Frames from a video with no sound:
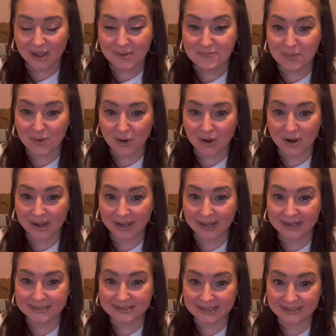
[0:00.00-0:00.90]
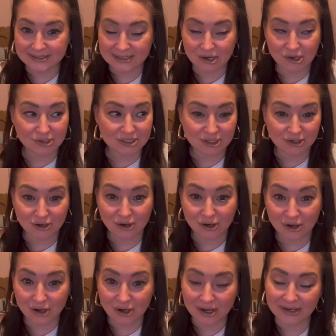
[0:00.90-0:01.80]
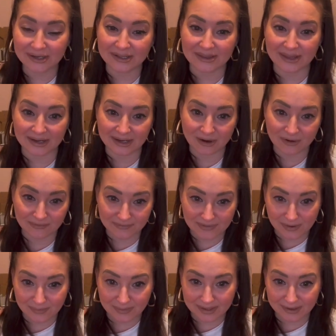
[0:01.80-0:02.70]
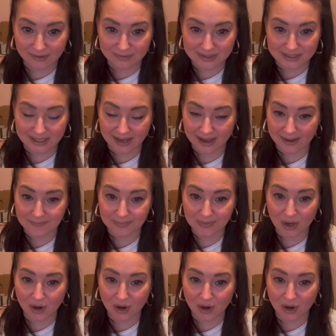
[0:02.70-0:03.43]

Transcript: but he did go to court and then he got found guilty